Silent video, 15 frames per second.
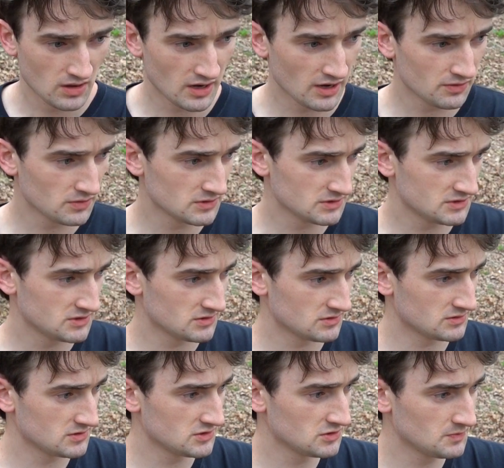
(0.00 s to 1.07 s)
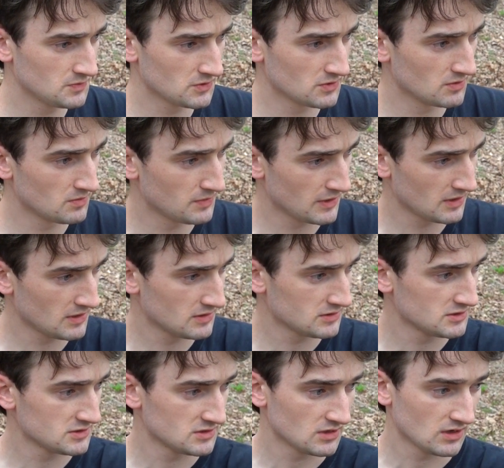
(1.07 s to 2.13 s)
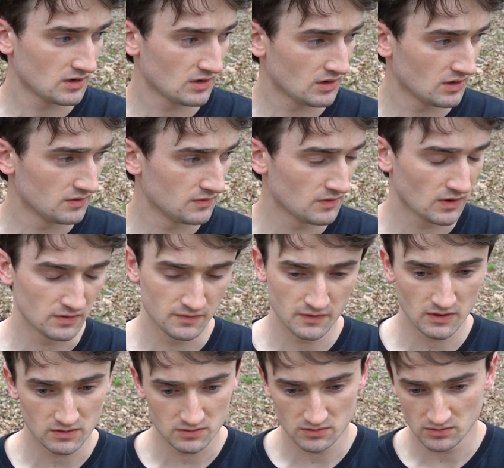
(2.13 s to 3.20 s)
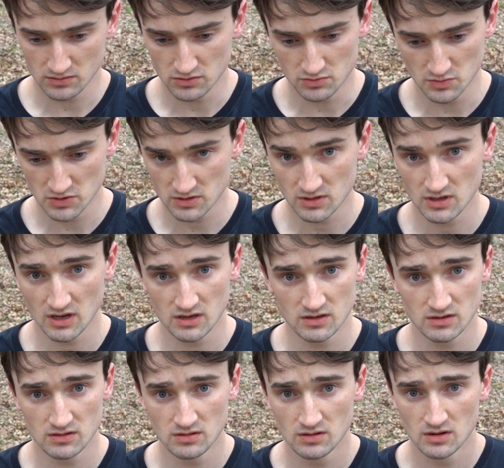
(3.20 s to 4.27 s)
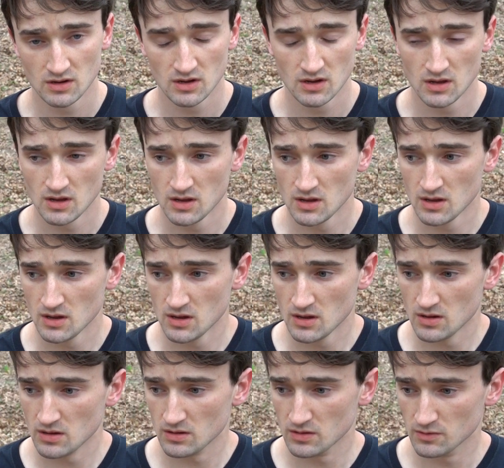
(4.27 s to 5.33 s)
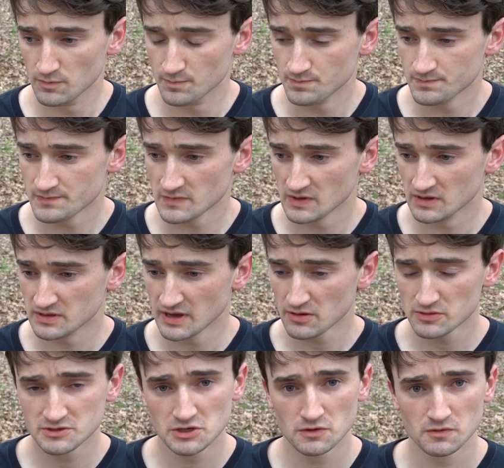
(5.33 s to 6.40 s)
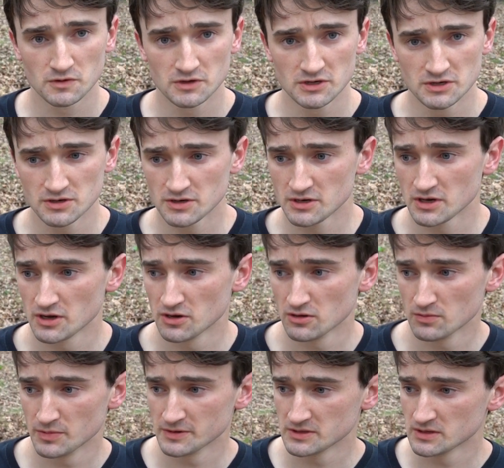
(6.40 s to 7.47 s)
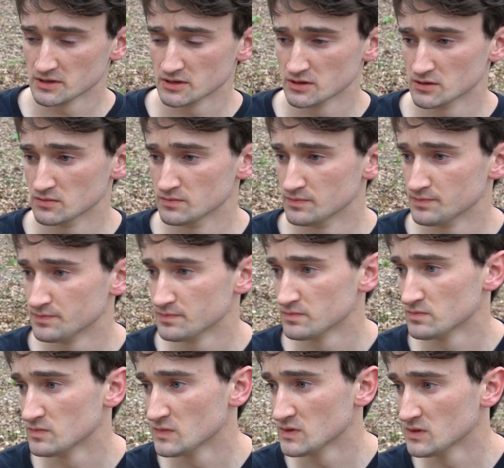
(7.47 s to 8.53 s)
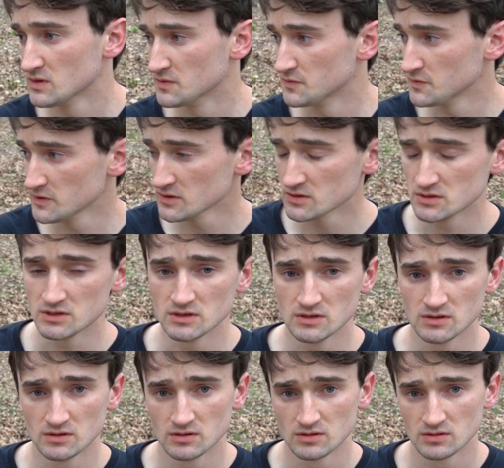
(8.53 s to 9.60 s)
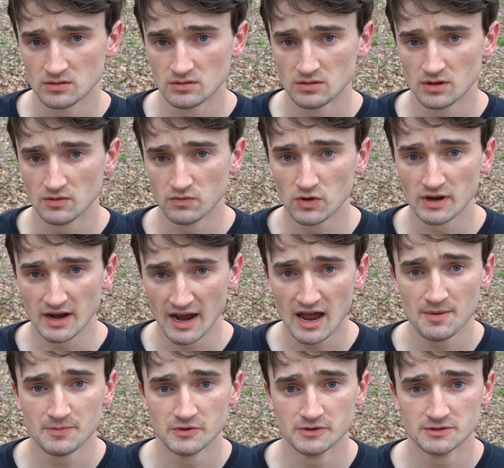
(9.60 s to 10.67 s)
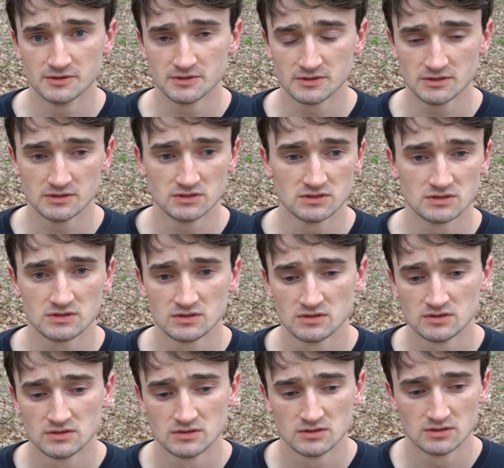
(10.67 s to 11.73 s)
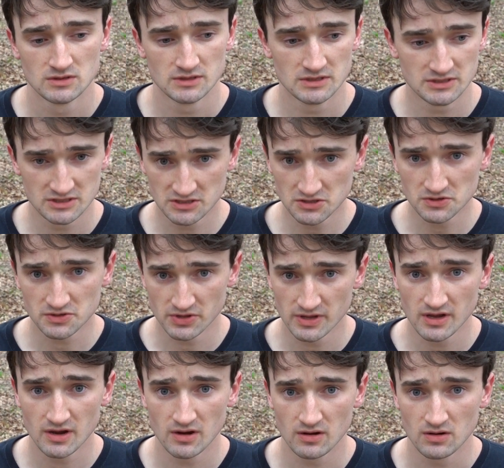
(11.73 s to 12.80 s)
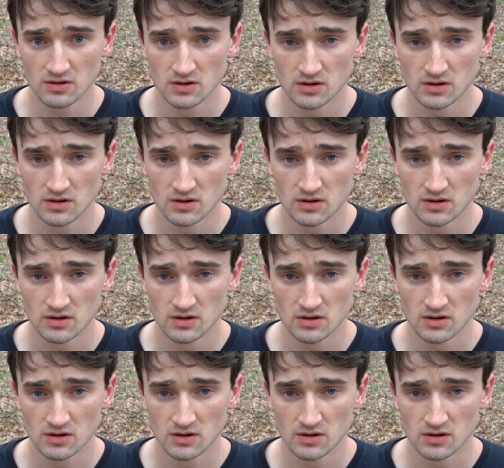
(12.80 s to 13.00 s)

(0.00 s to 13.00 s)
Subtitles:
I was super embarrassed. I felt humiliated, and that was over a year ago. But the feeling of what happened is still there.